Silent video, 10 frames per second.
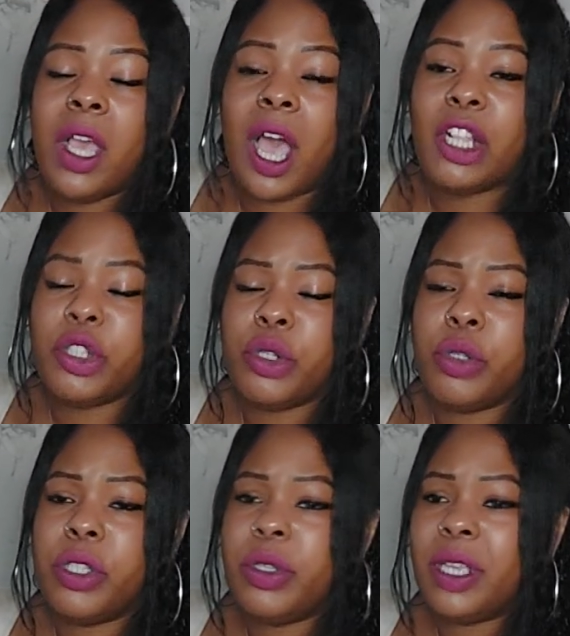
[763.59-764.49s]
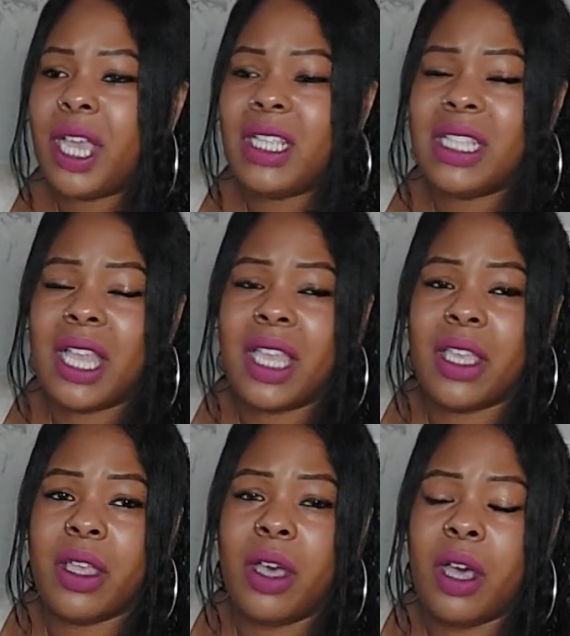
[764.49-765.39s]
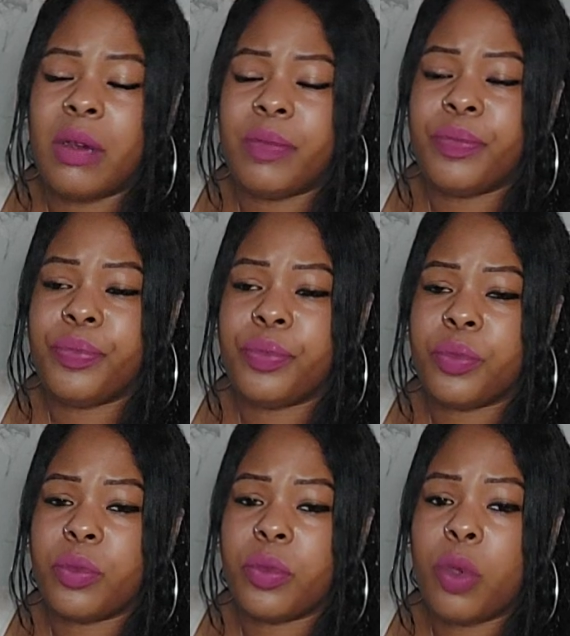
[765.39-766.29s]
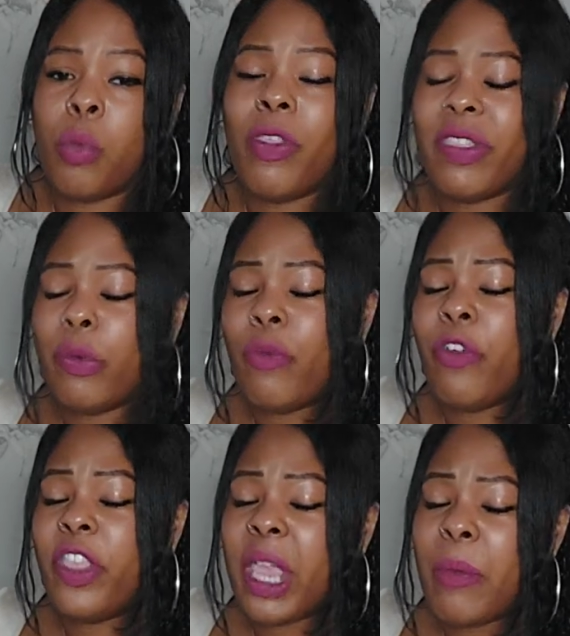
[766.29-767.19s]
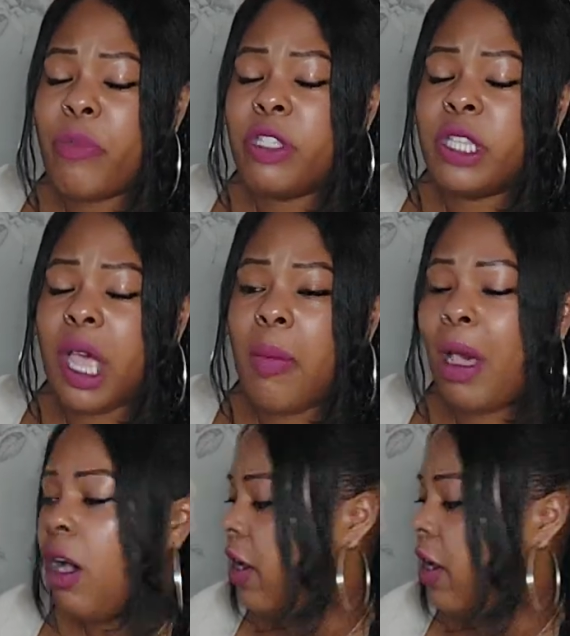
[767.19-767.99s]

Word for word: i do see you guys like um with for the temperance to come out